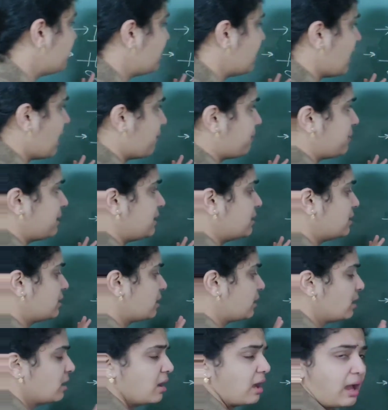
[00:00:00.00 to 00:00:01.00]
they will
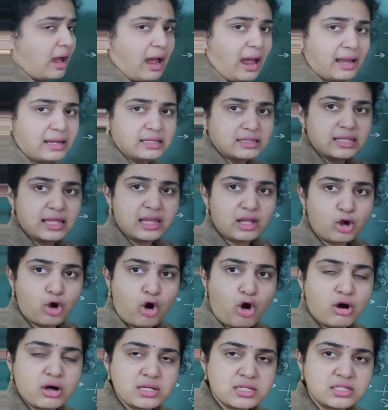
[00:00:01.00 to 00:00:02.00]
appear and they
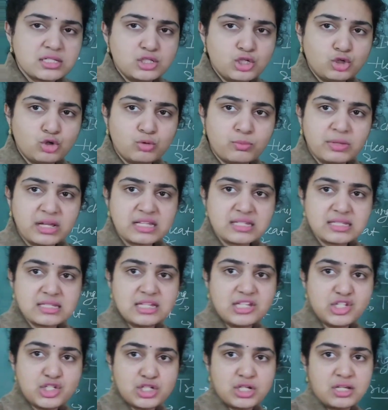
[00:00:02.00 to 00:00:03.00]
cause
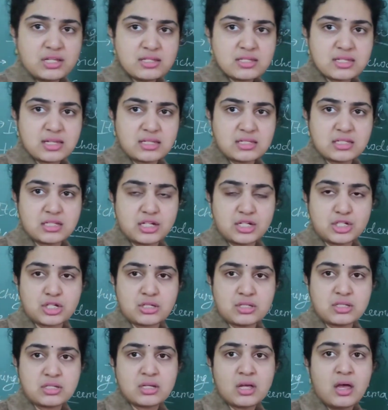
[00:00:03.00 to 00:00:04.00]
numerous itching
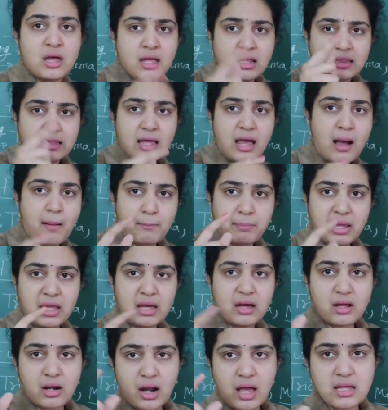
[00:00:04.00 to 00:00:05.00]
sensations. They
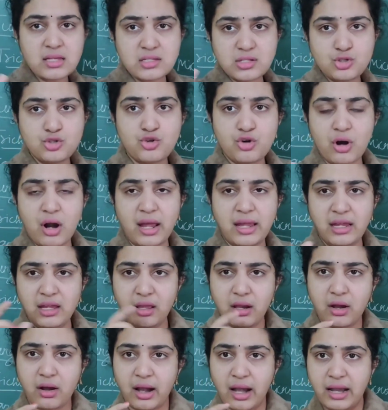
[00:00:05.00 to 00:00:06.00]
appear as
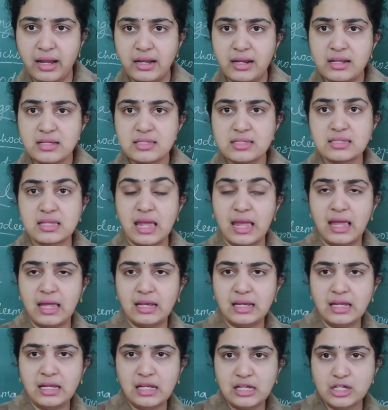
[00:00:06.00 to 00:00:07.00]
dry red
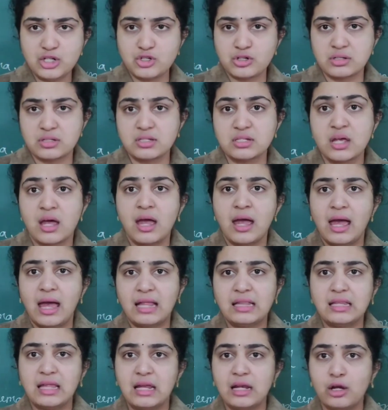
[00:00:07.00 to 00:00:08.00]
scaly lesions
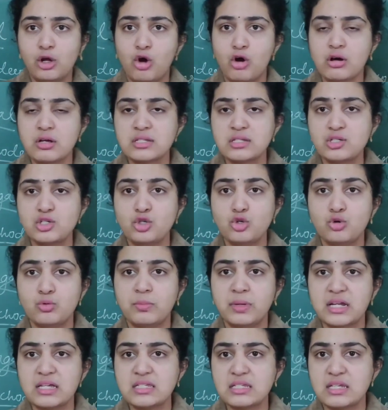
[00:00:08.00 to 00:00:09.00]
and they will cause
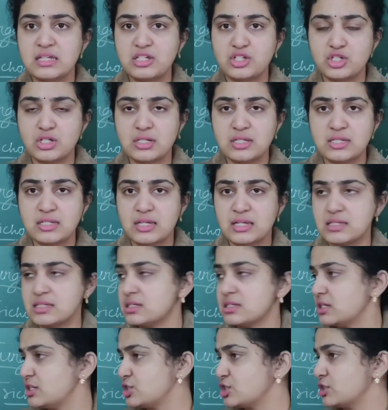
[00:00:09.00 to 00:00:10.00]
numerous itching
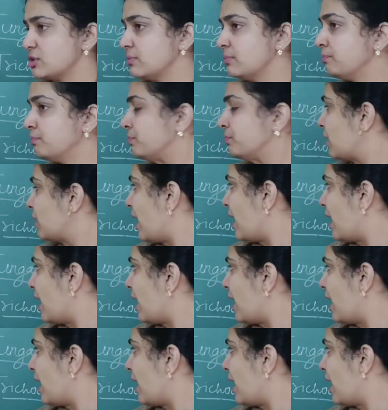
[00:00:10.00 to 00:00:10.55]
sensation,